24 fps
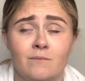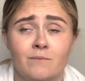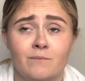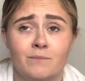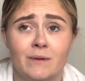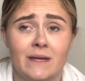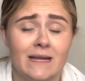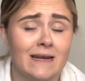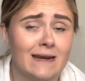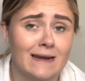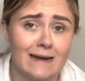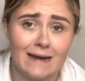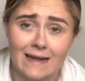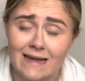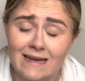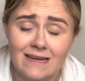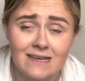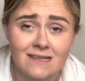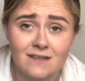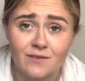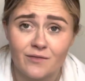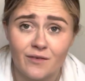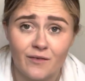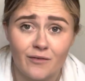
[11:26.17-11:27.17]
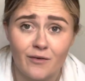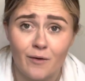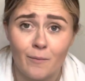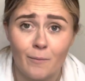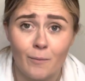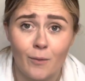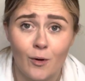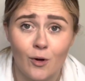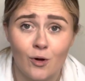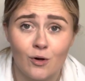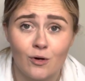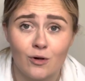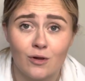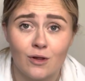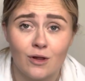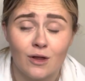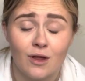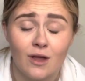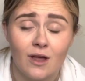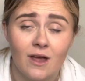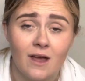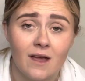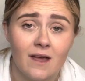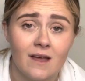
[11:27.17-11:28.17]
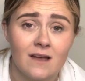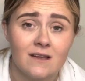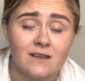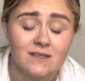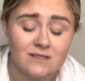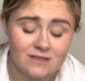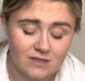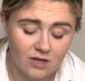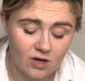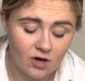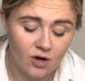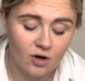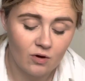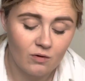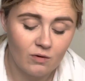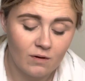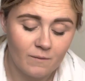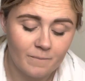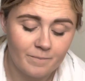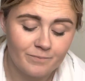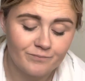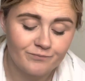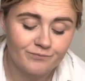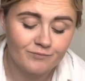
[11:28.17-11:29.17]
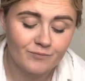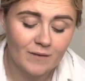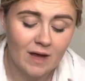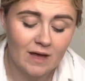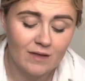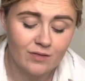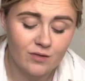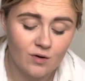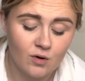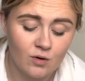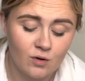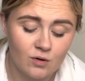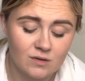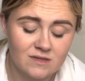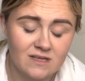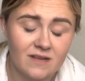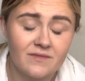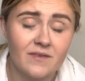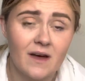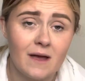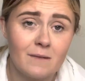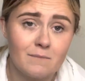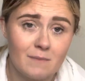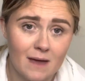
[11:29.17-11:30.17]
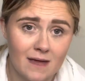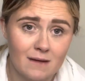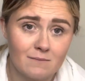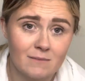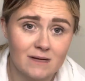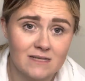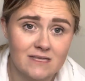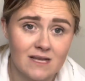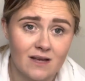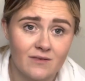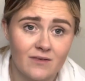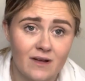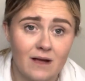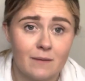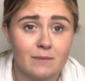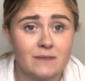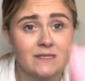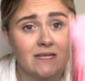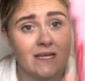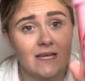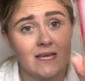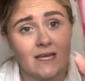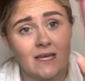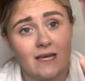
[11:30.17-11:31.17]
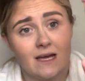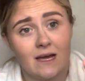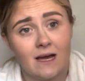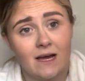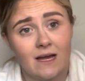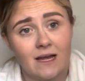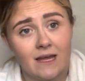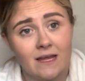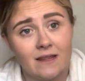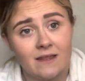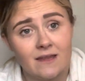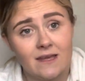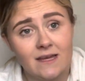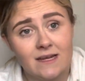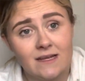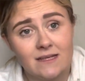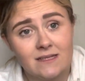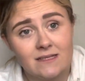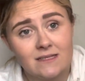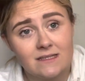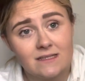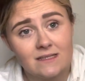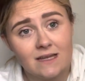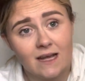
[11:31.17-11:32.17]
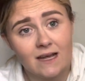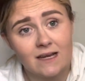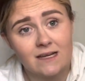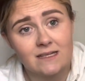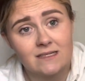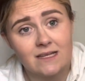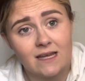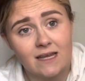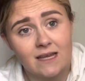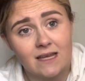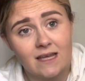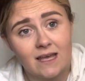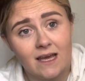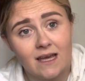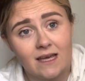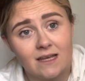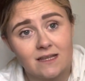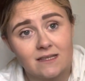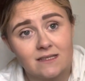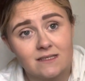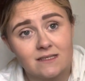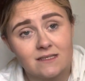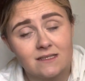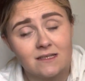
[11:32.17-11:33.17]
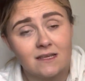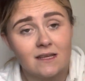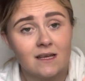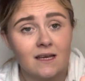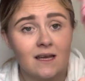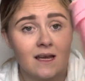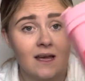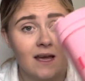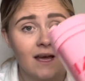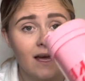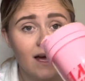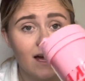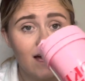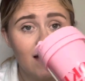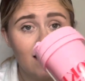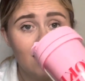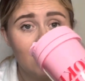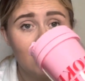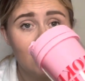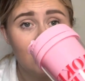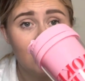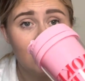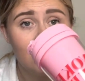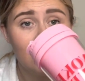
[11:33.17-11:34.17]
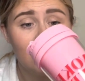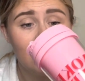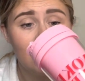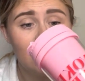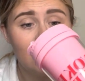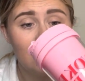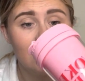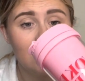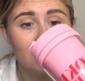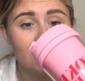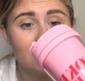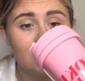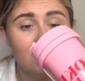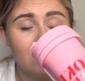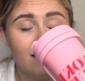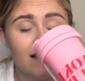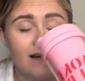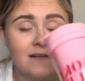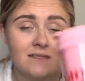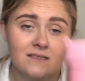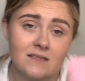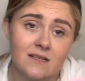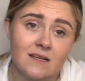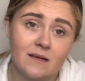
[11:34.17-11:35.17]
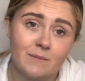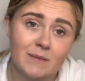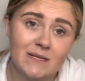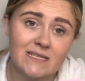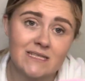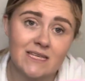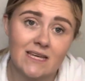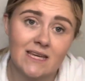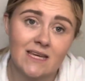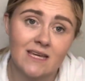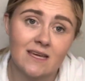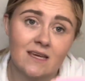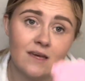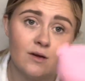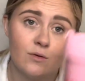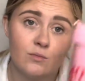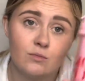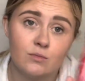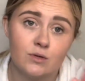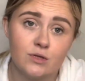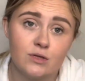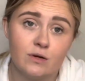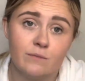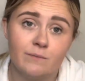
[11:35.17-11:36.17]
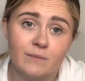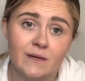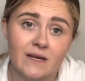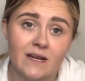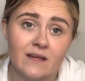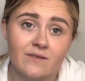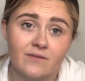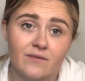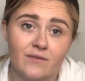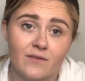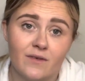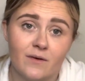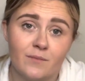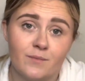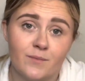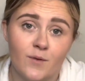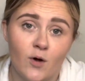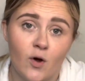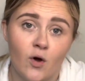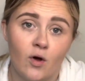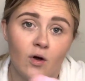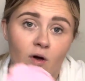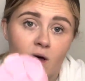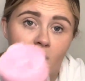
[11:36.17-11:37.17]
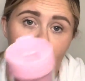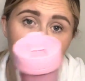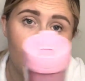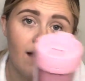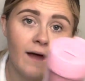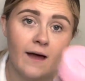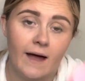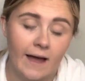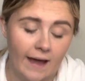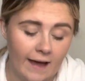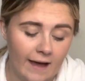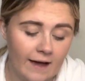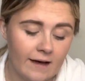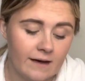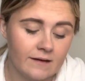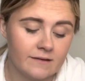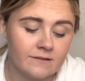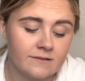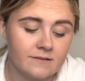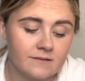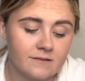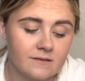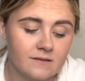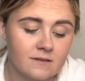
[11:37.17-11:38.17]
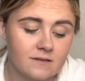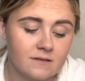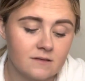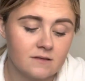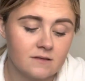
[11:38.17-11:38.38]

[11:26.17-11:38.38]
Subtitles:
being late for football. So I thought if I make myself a cup of tea in this, I could take it. And I still get my tea. We don't be late for football. And